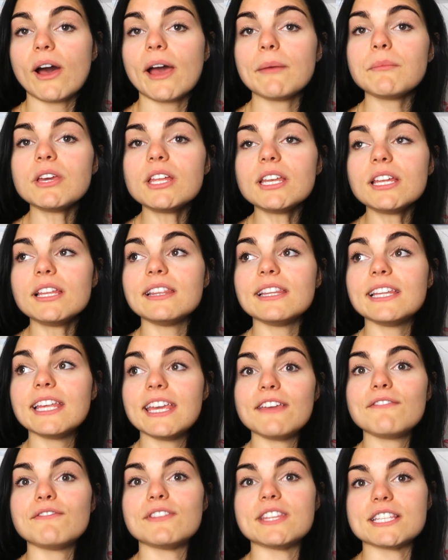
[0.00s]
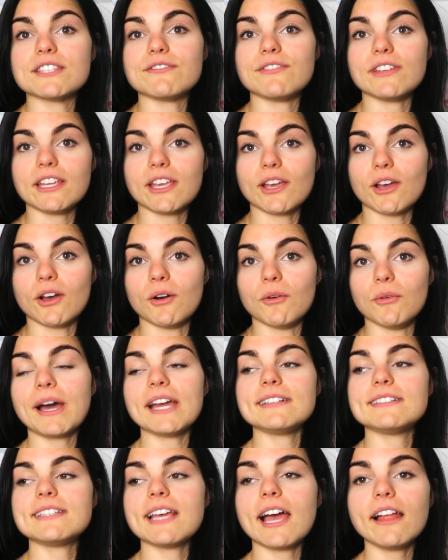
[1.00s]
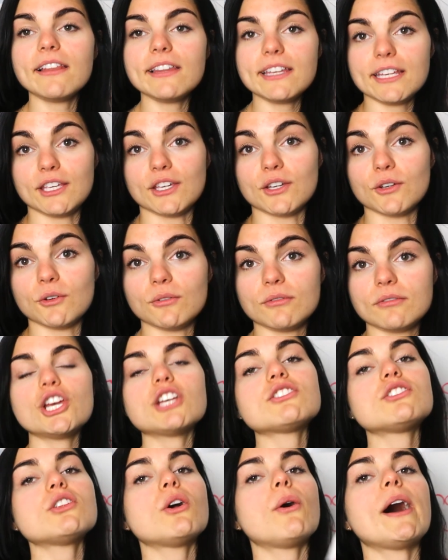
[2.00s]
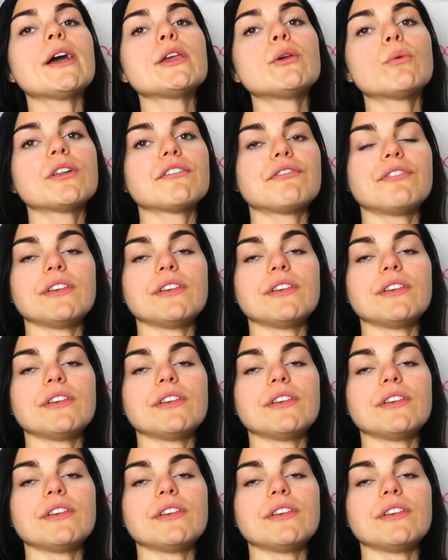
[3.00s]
I'm gonna leave this video by telling you, just know how you wanna